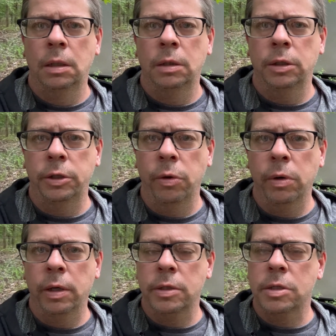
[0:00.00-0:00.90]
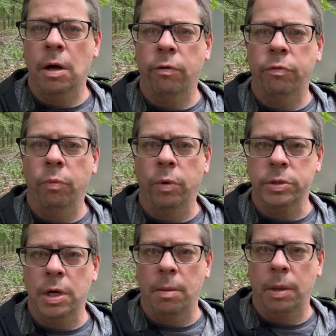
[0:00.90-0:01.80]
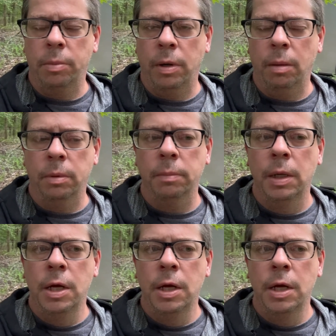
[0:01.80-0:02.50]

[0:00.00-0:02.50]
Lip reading: unit itself was not my problem.